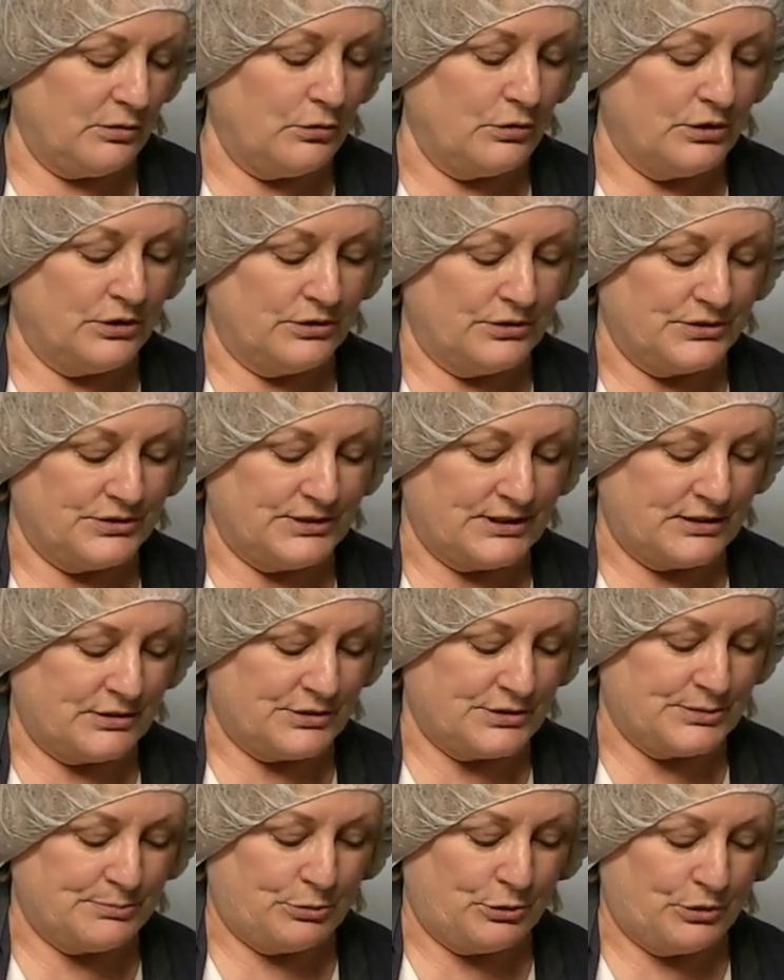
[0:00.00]
oils that
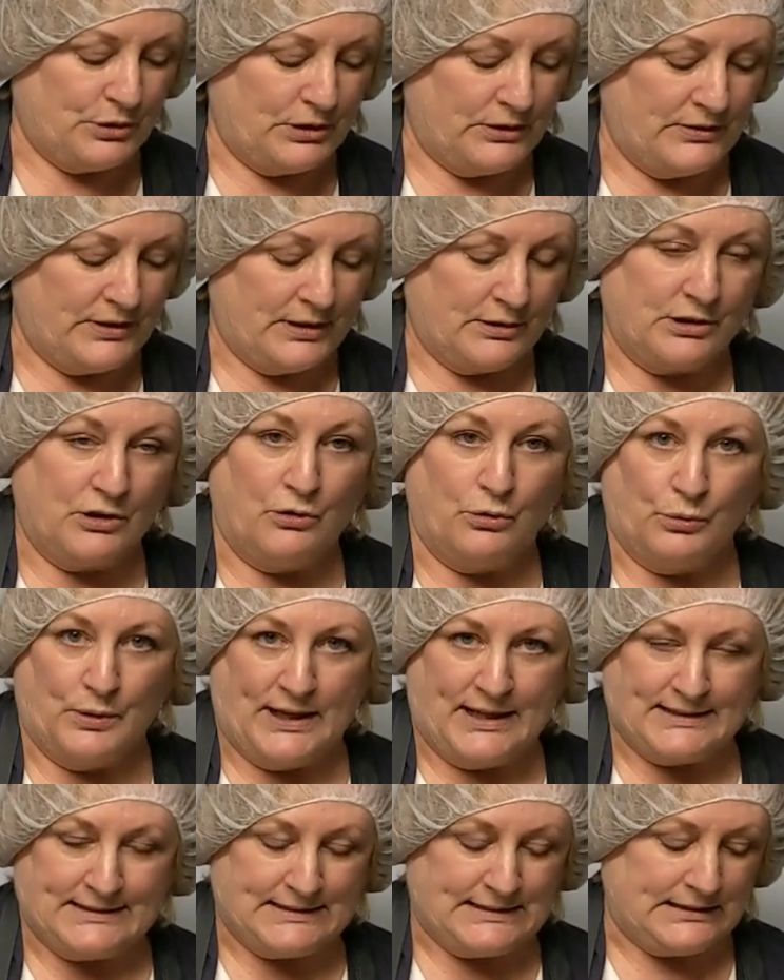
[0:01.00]
are spoiled, that go
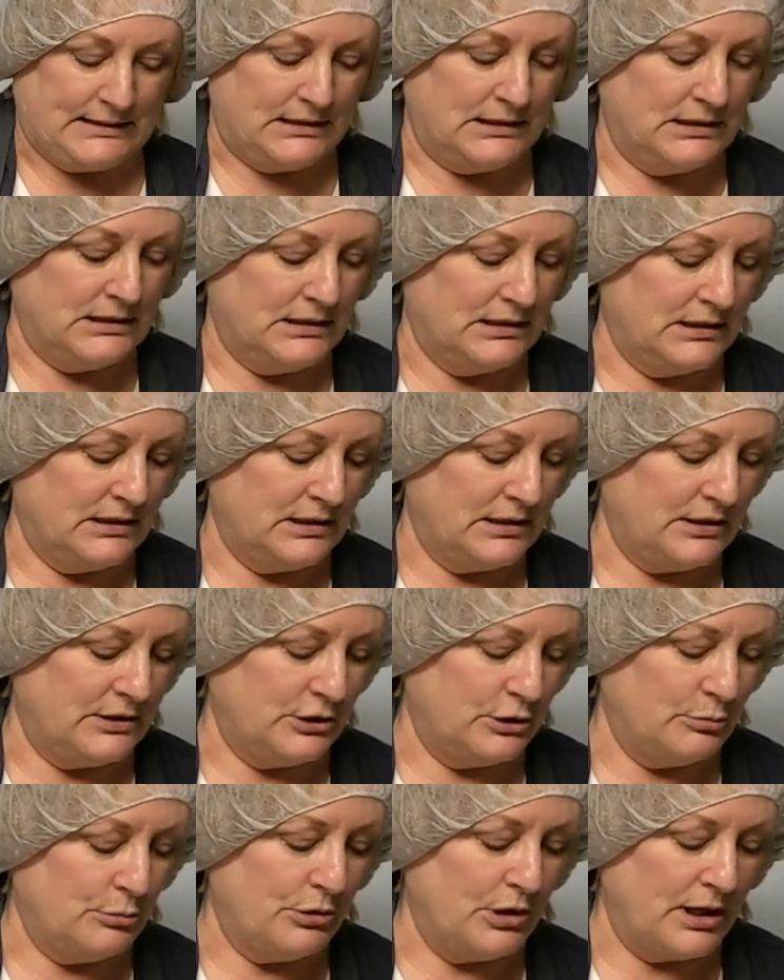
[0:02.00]
rancid
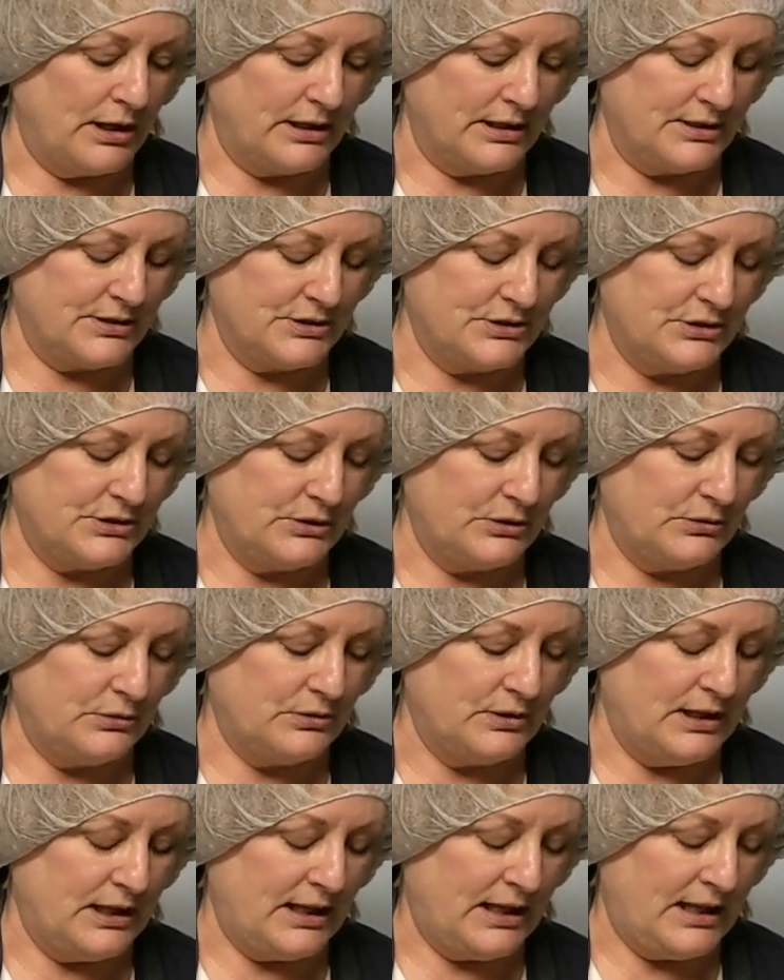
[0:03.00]
in your product.
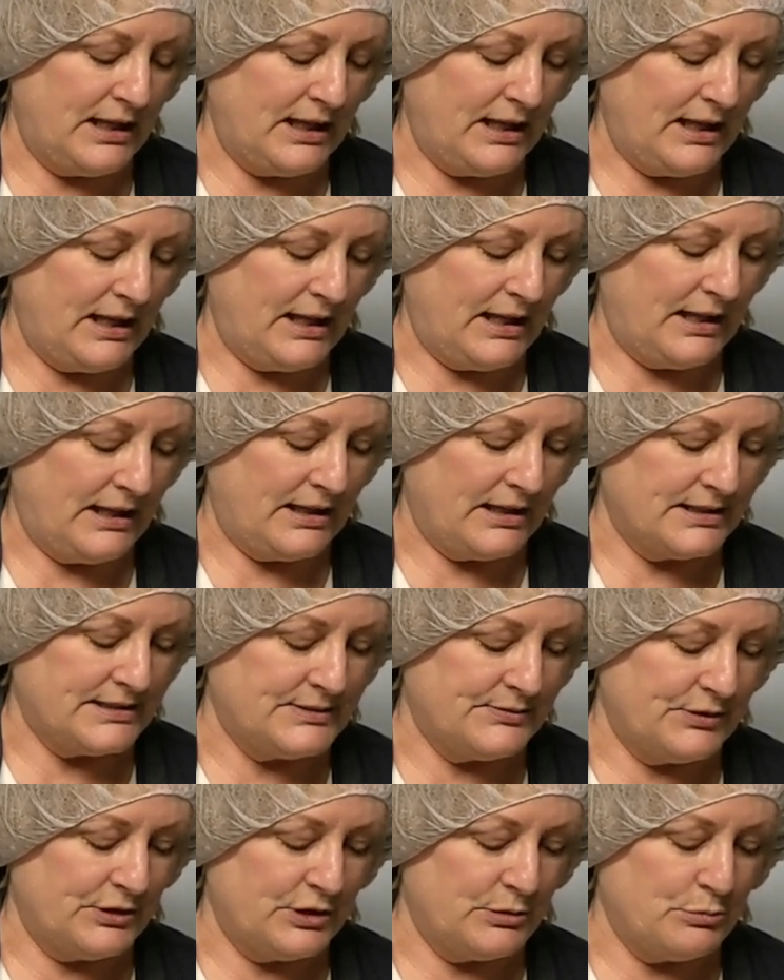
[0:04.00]
So
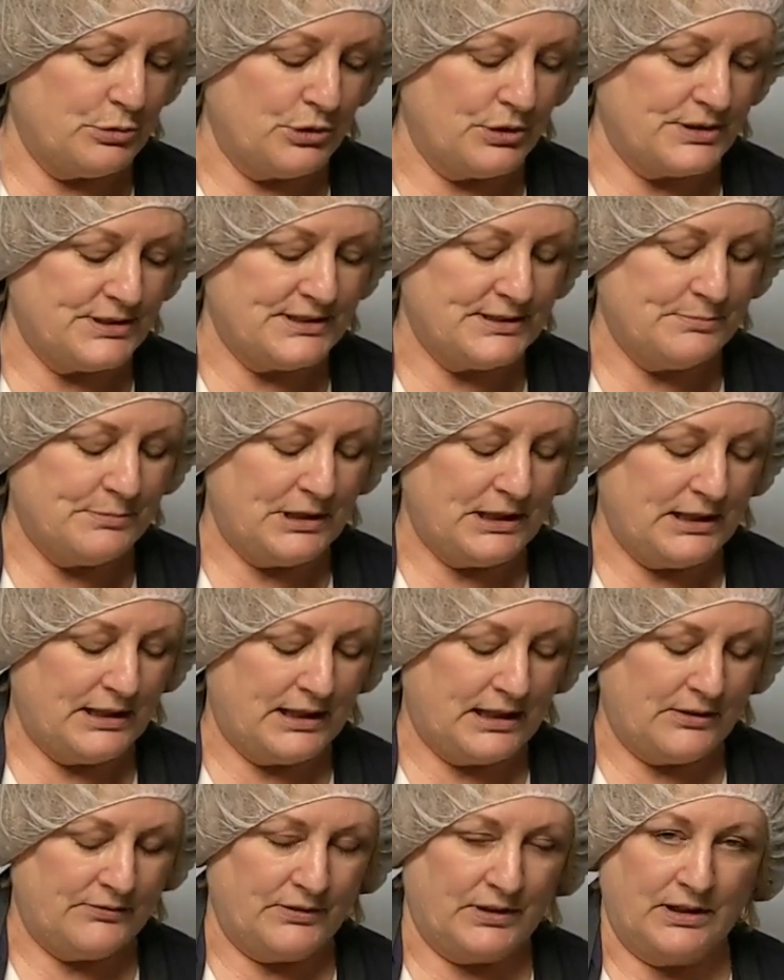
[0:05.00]
it's very important to me
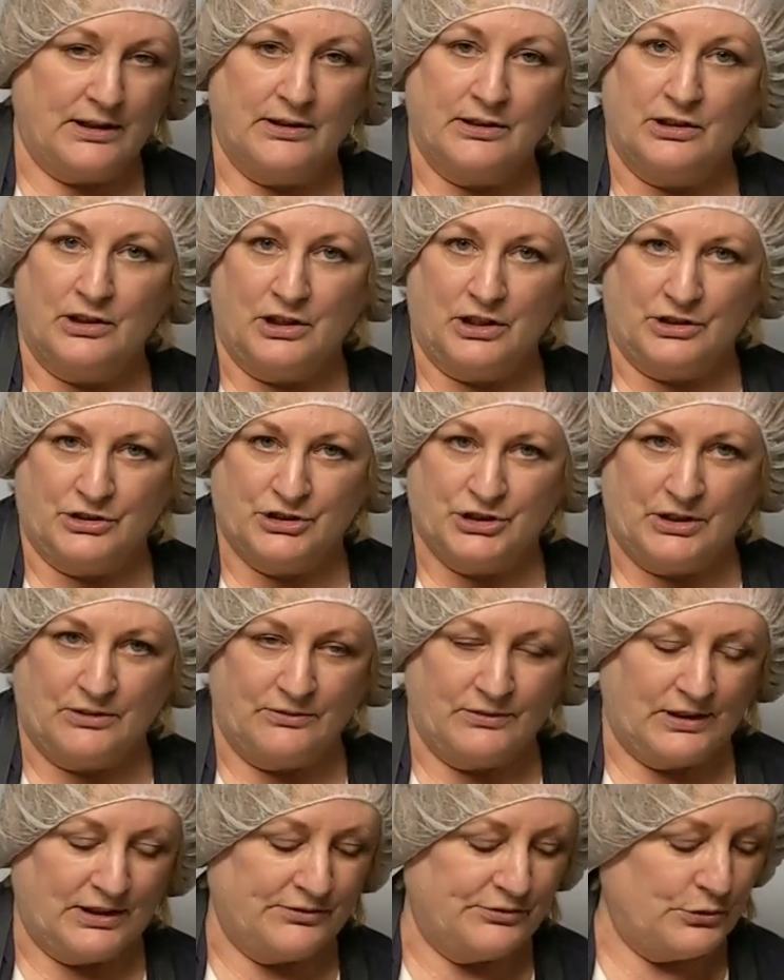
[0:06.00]
to have a long
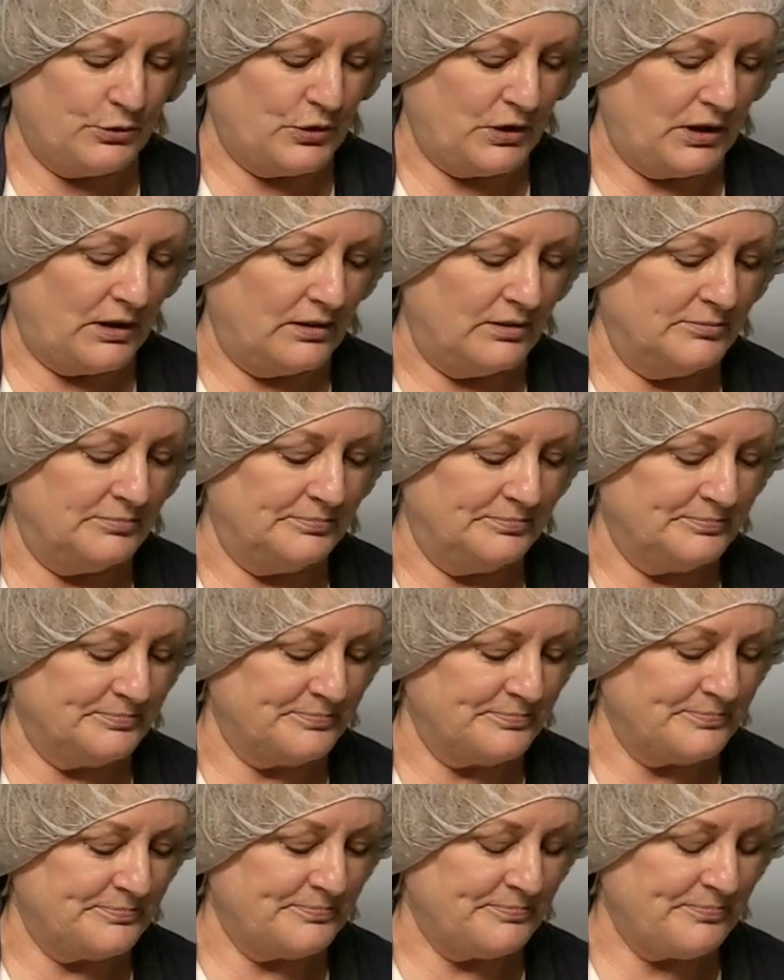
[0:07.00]
shelf life oil.
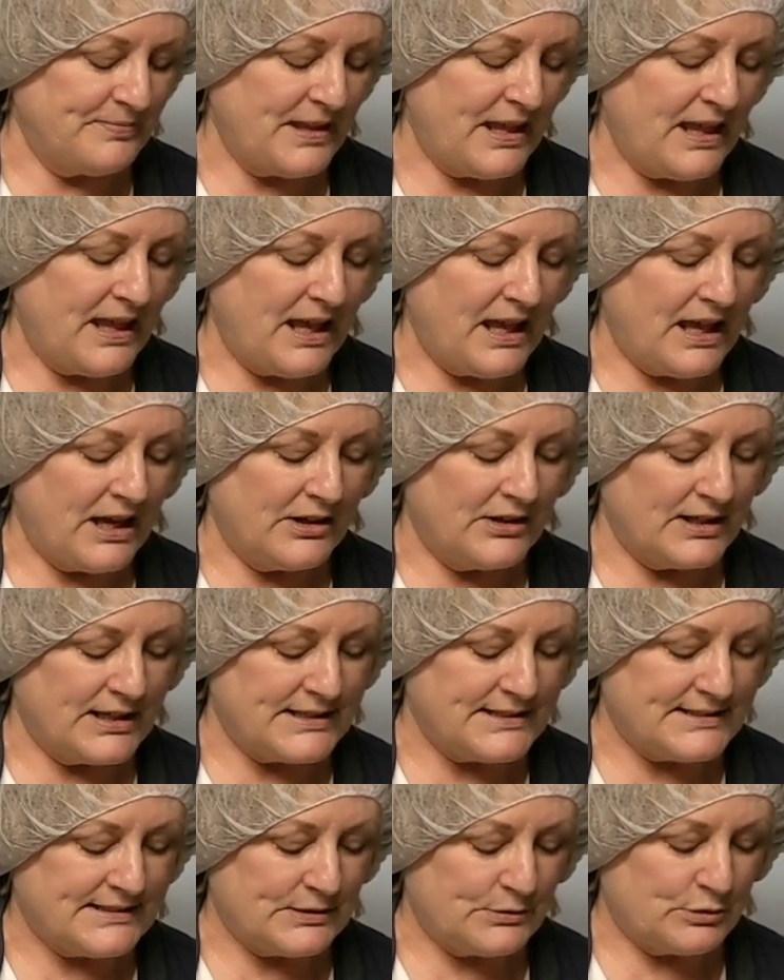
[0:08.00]

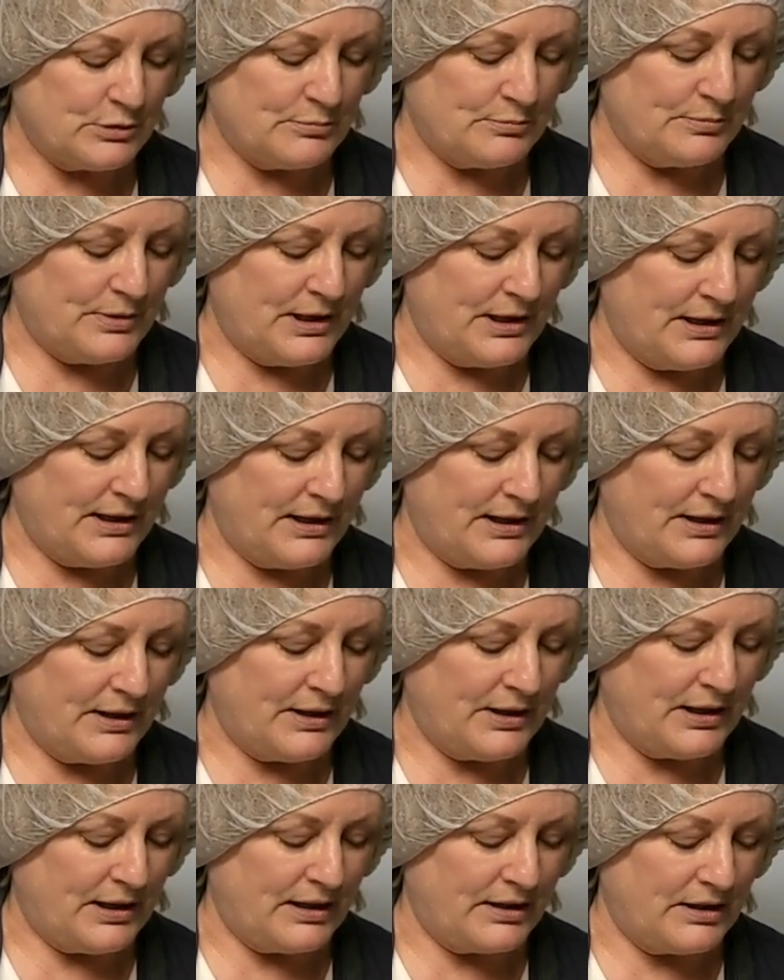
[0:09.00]
Alright, so
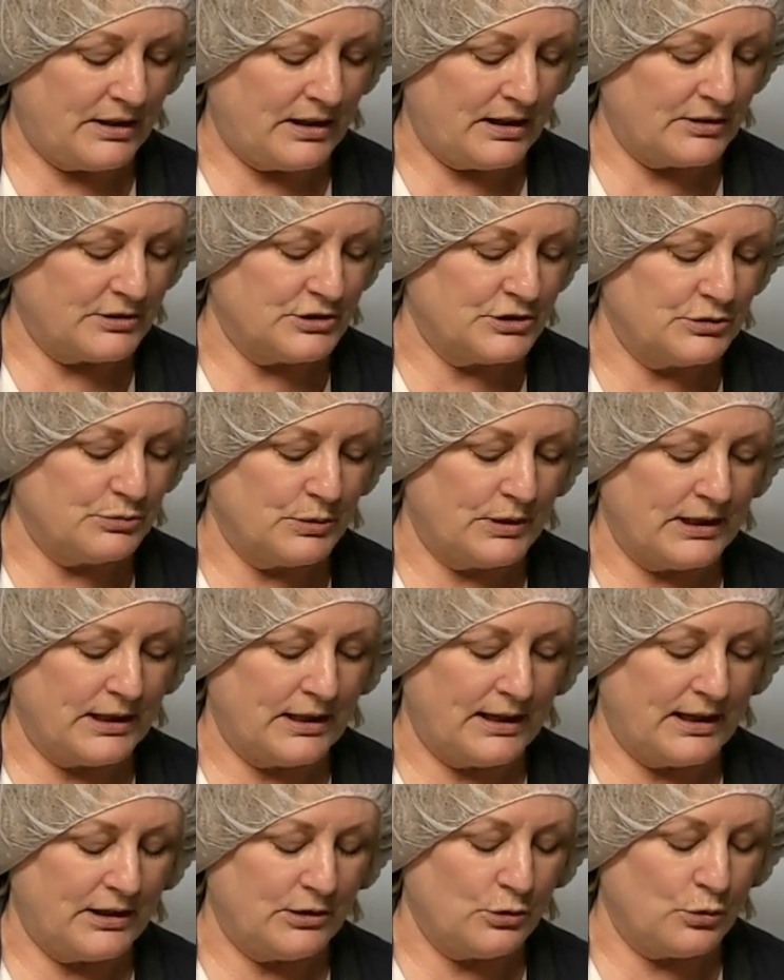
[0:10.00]
as
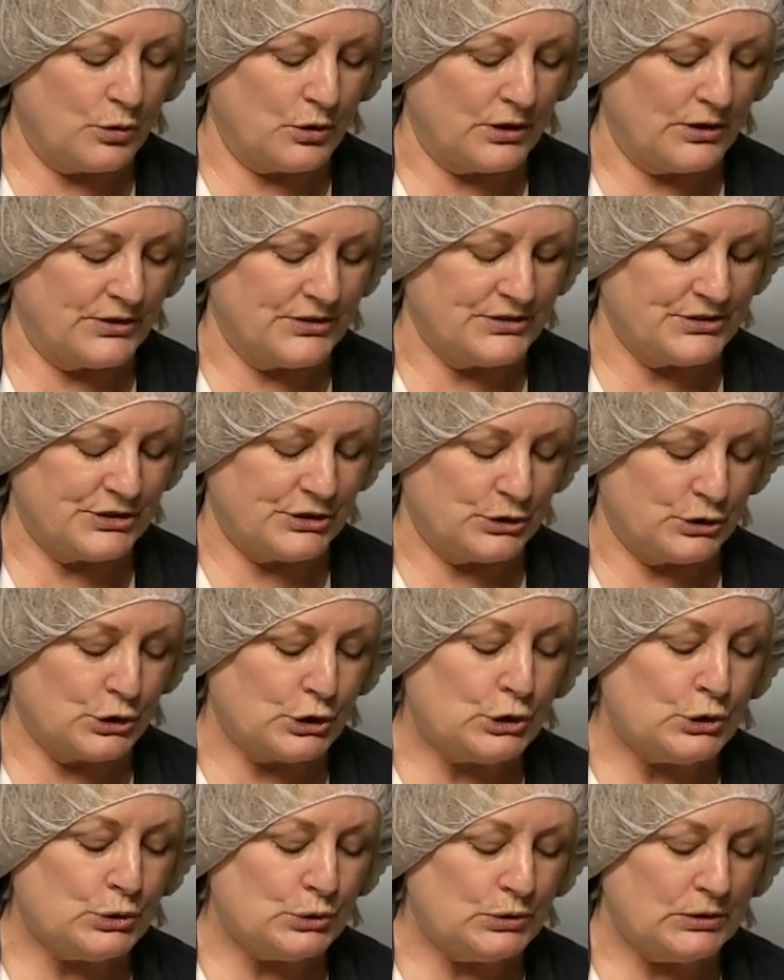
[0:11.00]
we add oils, they're
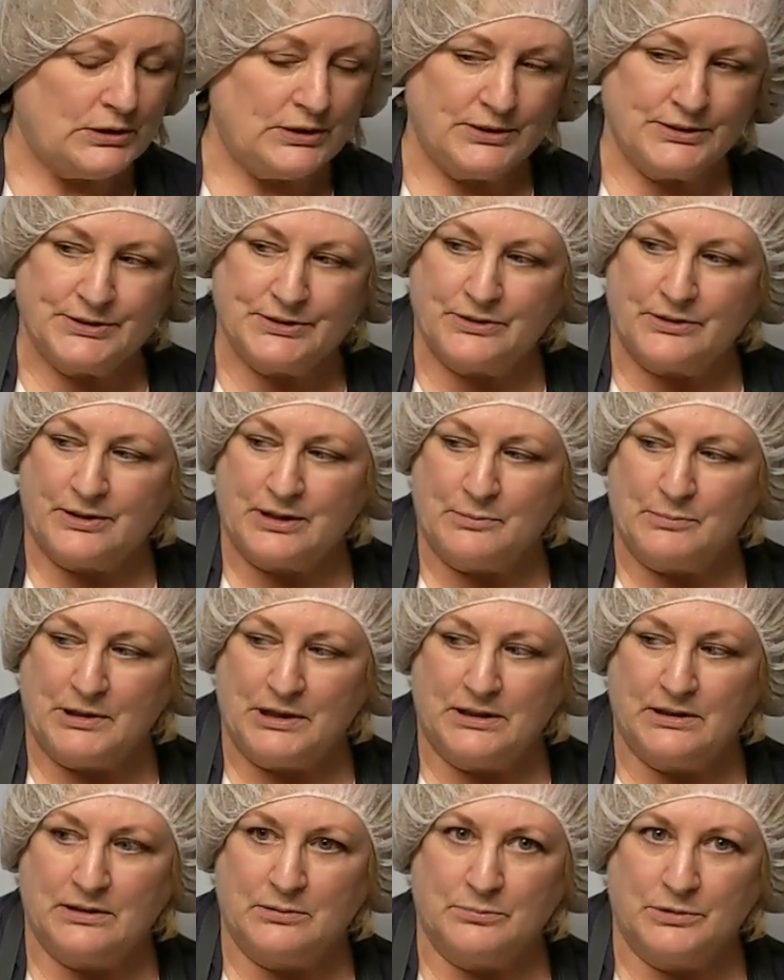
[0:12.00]
cool, so they make